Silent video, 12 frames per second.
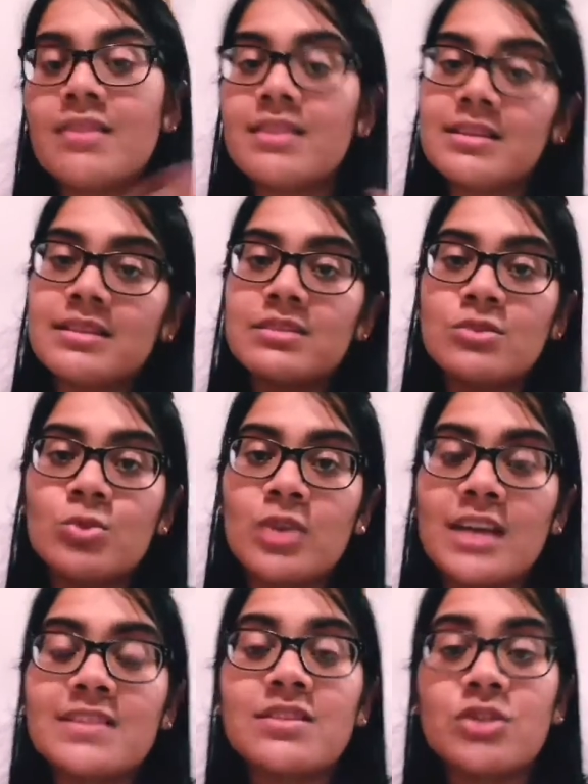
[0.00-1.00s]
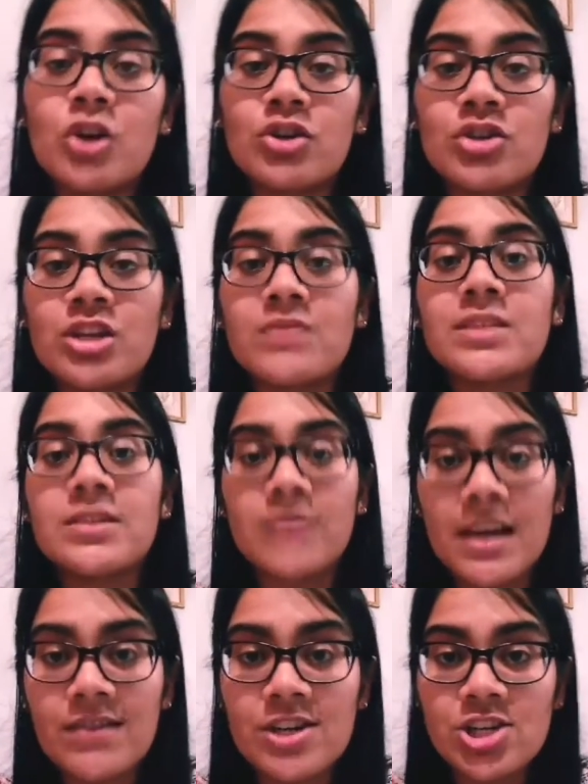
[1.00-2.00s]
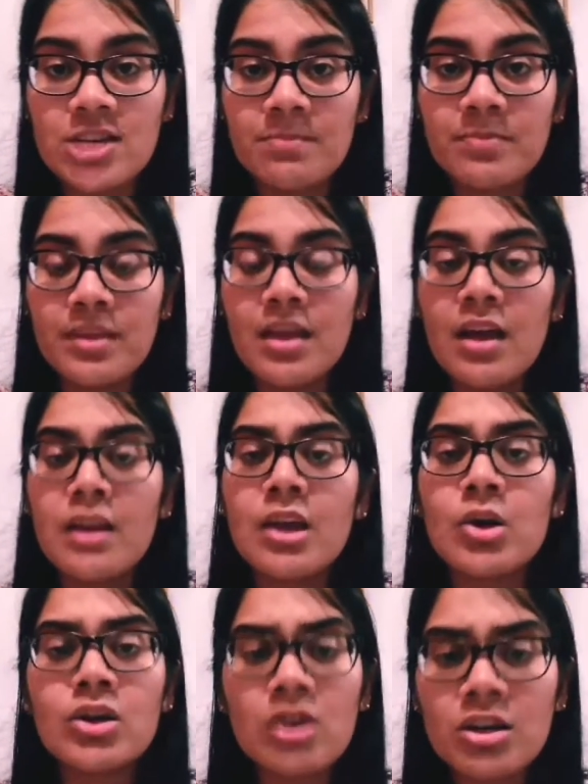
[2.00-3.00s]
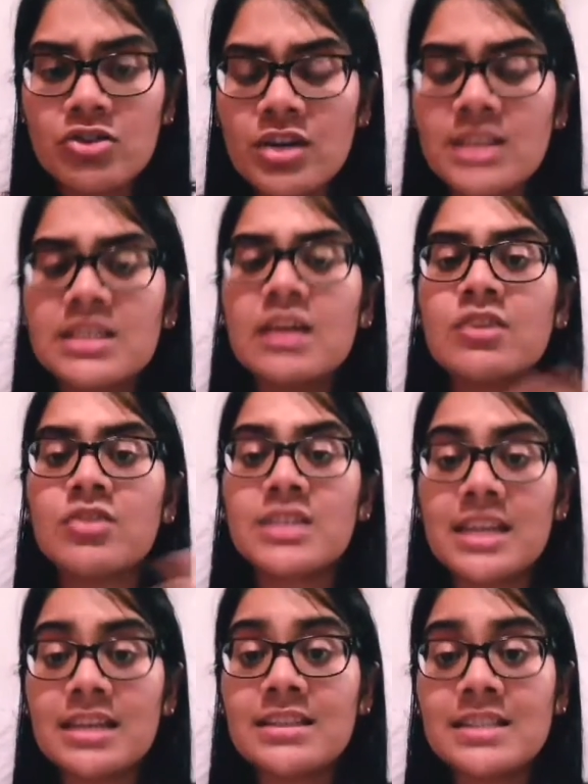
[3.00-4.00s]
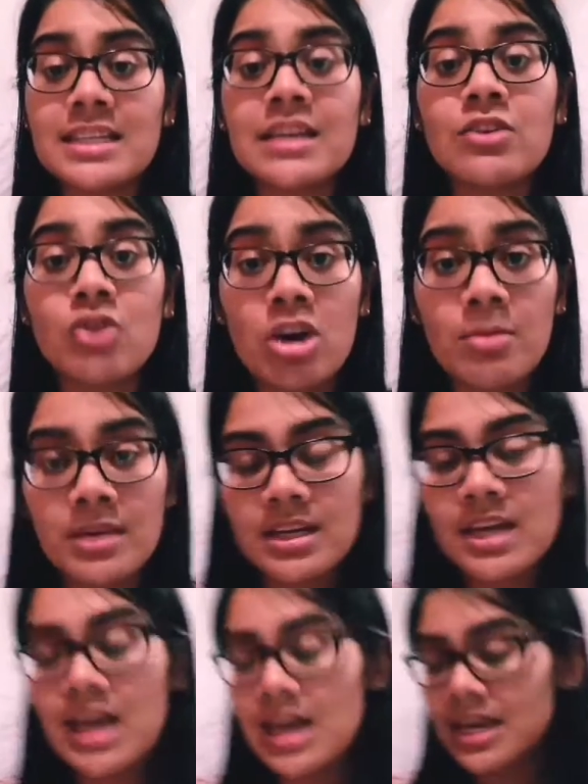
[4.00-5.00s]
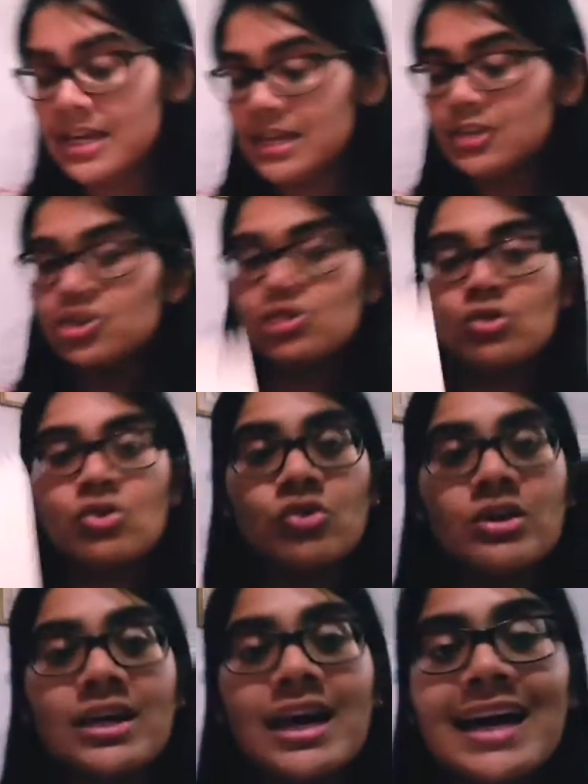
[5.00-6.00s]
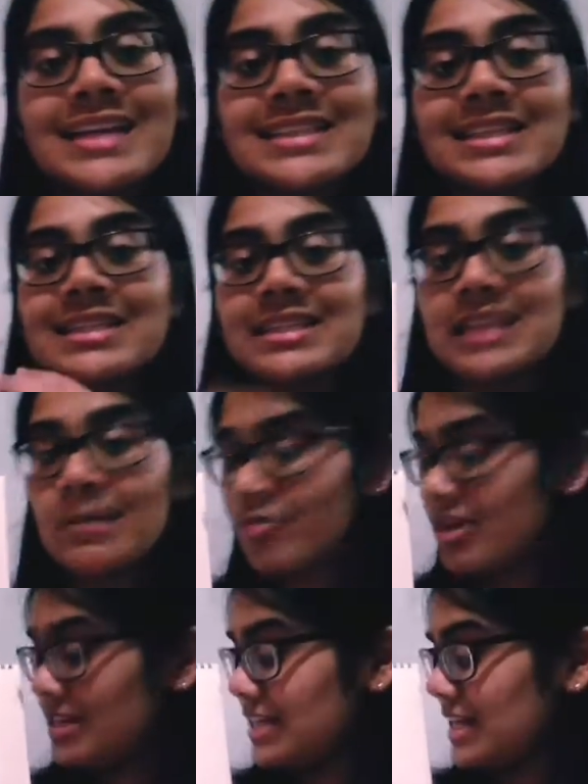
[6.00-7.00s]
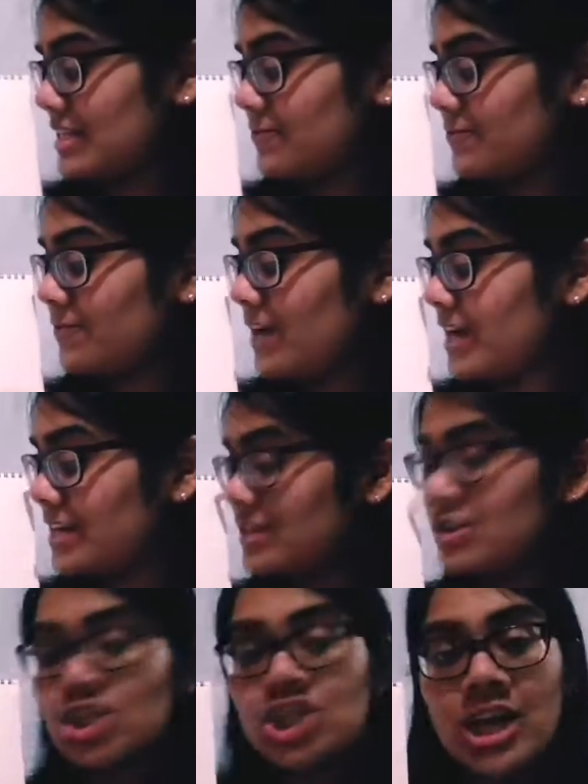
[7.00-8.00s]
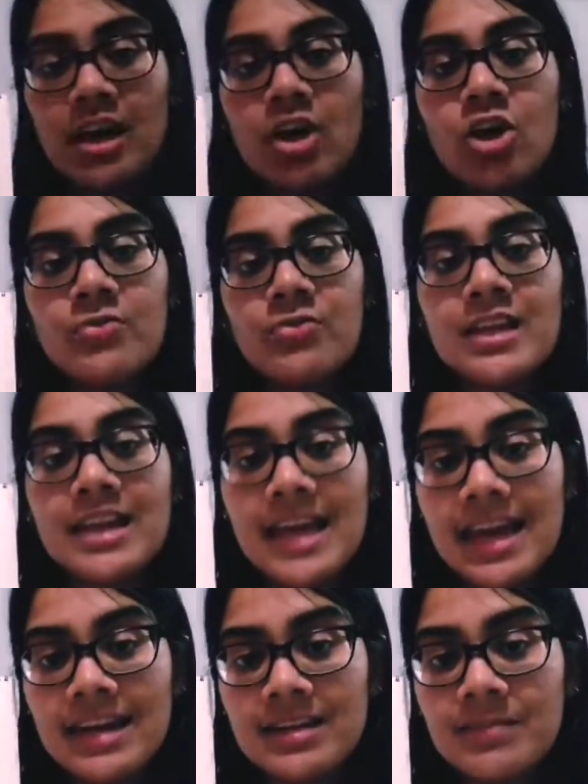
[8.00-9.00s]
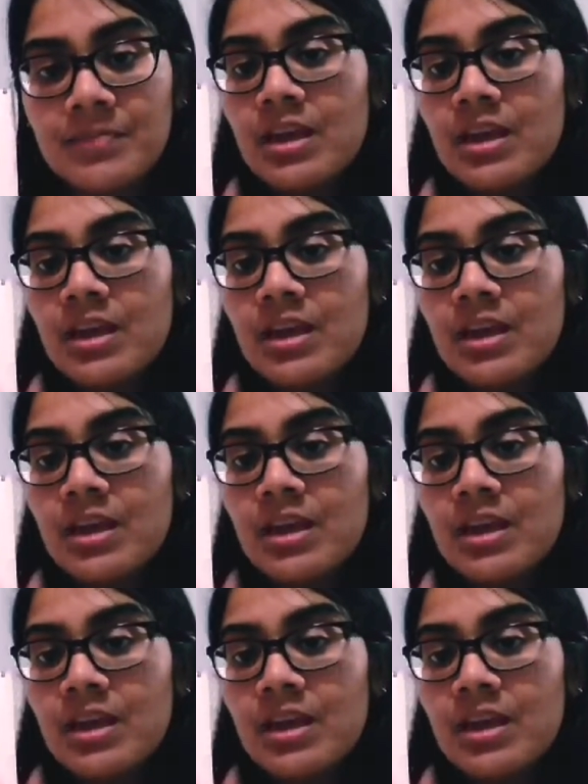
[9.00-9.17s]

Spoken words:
This is known as the doctrine of survivorship. Now, in contrast, under a tenancy in common, each co-owner has a separate and defined share of the land.